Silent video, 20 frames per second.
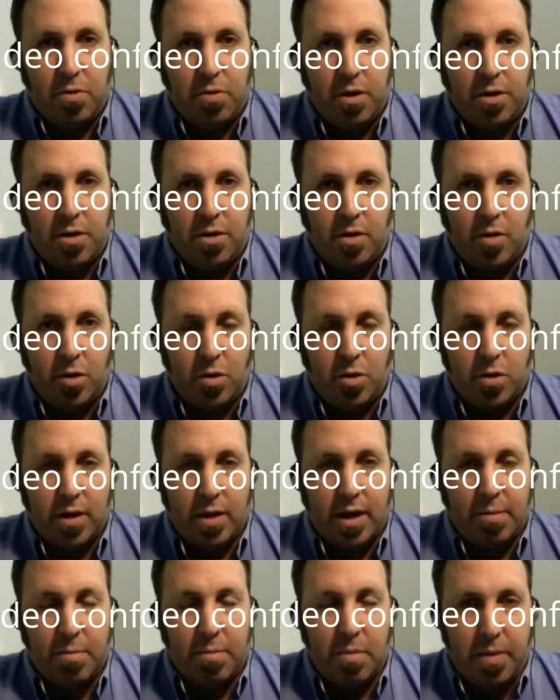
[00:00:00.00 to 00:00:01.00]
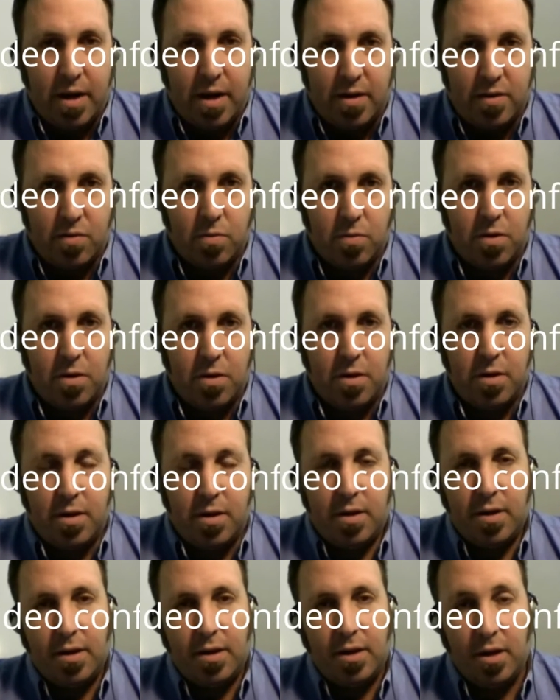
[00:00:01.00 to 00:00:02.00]
your username and password.
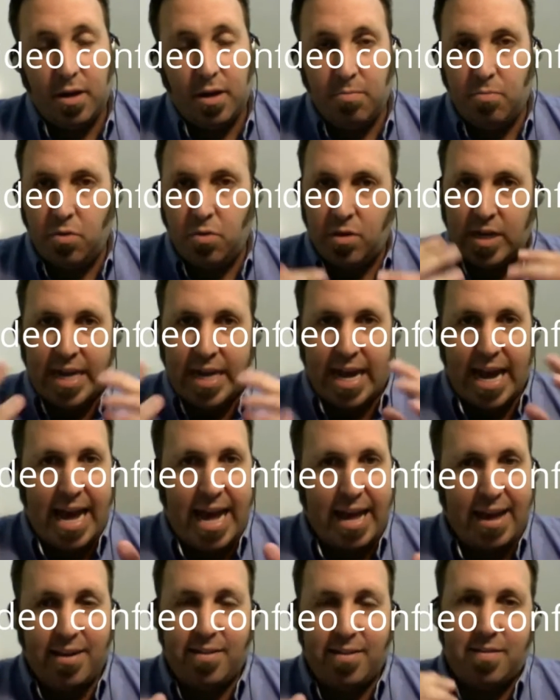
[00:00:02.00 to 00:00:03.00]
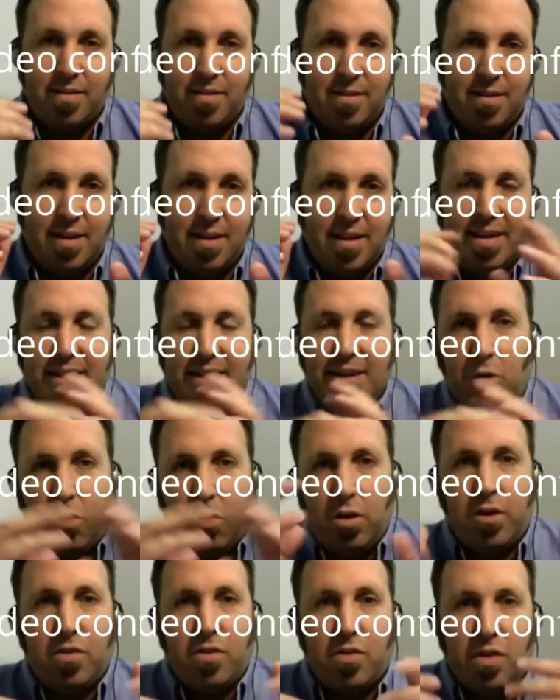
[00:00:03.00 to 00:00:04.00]
You can put tags and all
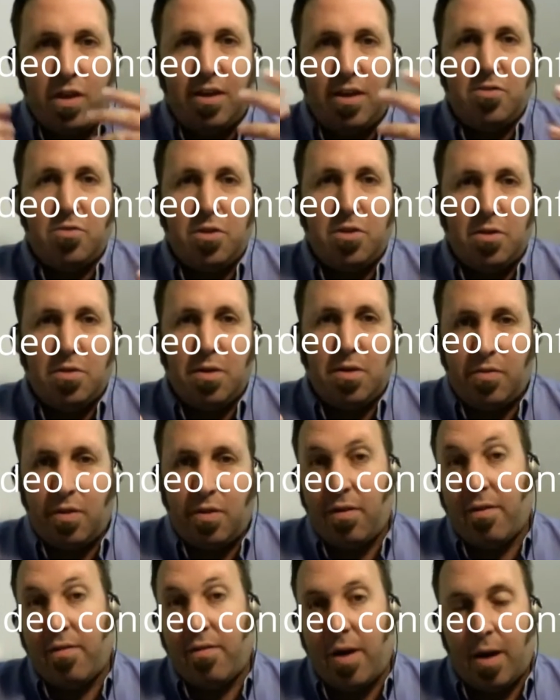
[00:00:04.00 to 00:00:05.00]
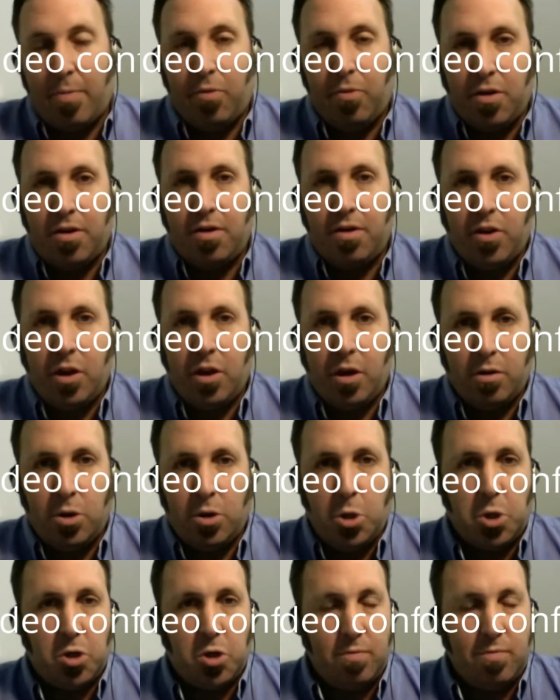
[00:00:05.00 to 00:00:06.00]
those things if you've ever uploaded a video on
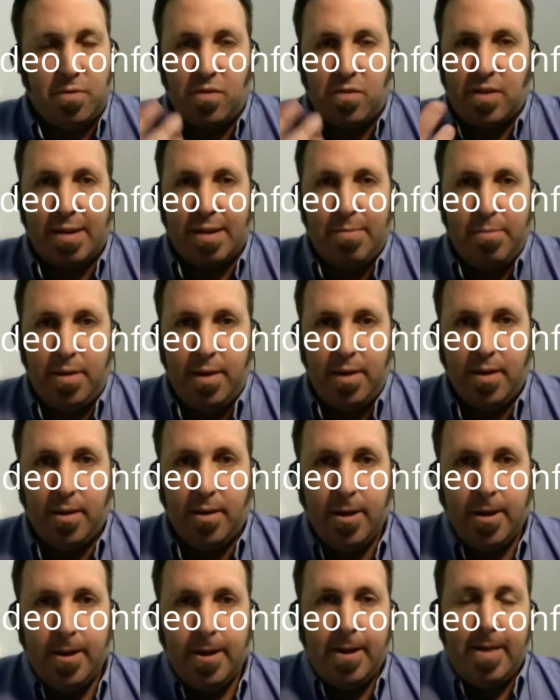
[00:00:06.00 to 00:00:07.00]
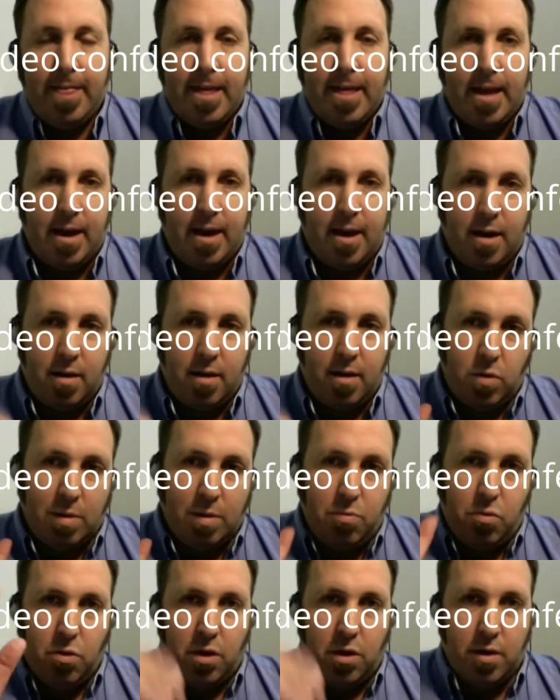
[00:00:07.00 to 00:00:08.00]
YouTube, the same deal, and we
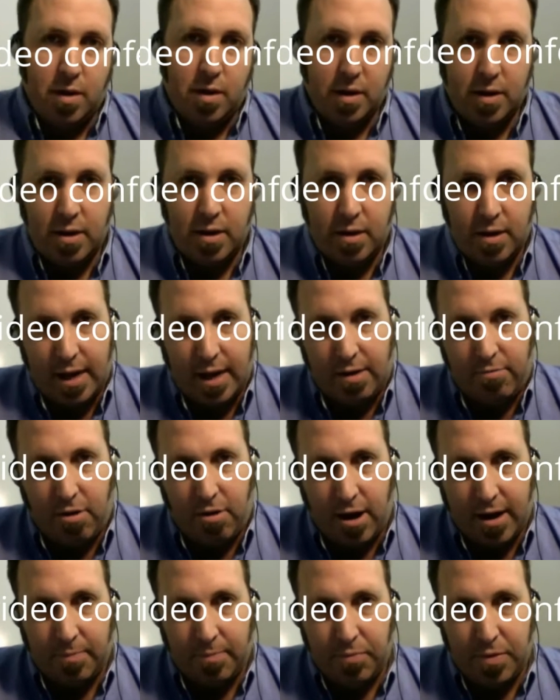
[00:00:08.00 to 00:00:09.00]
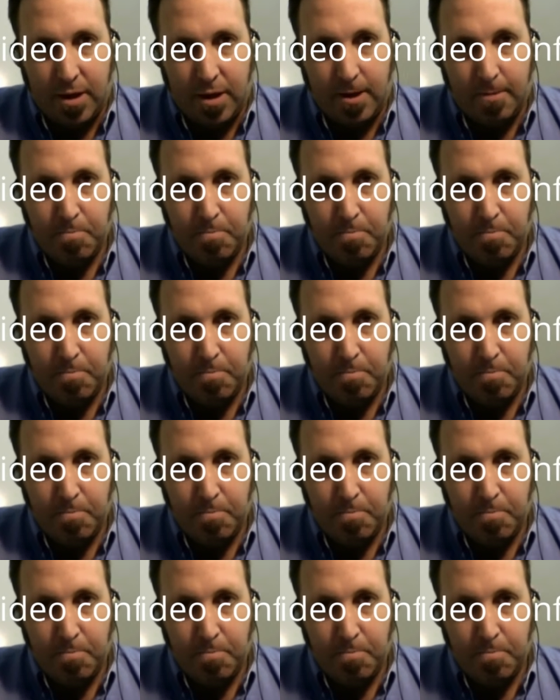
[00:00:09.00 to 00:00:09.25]
put it right up there.